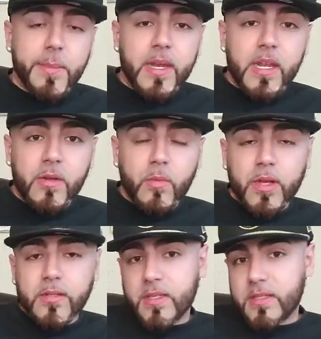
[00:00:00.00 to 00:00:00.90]
But
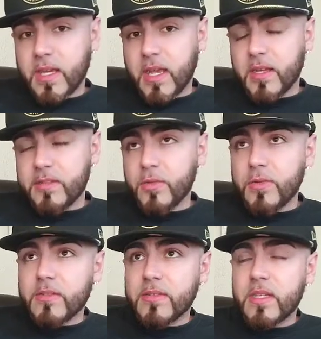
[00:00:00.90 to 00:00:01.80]
anyways, it's a
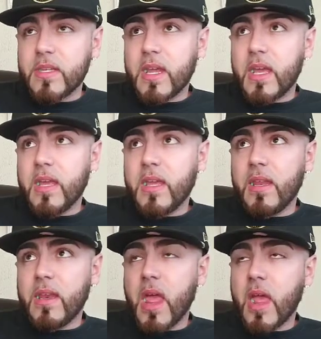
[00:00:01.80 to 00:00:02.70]

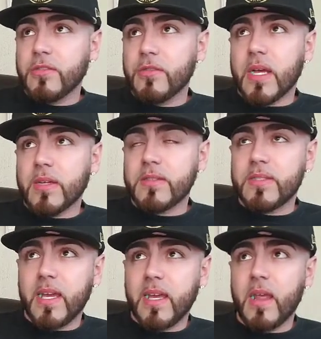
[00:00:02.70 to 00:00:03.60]

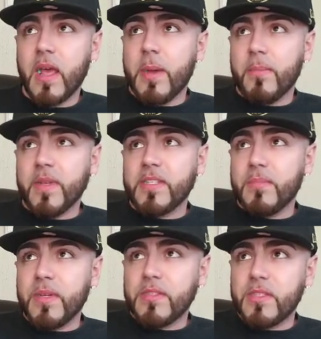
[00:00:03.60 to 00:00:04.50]
2010
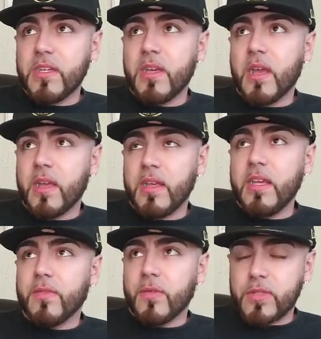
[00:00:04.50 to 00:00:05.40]
Mitsubishi
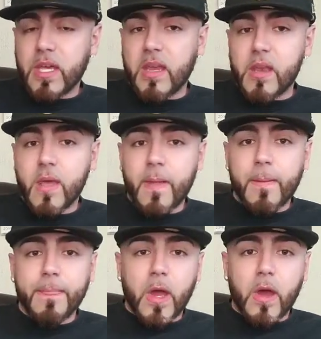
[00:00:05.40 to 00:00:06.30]
Evo 10,
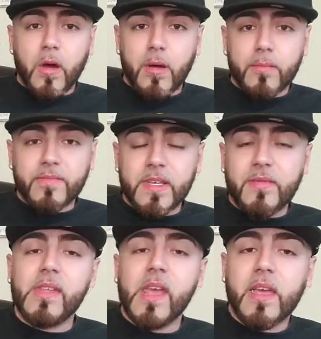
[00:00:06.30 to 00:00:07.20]

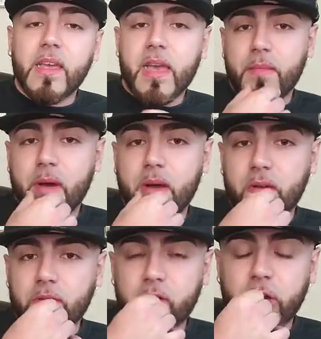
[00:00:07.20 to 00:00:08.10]
78k miles,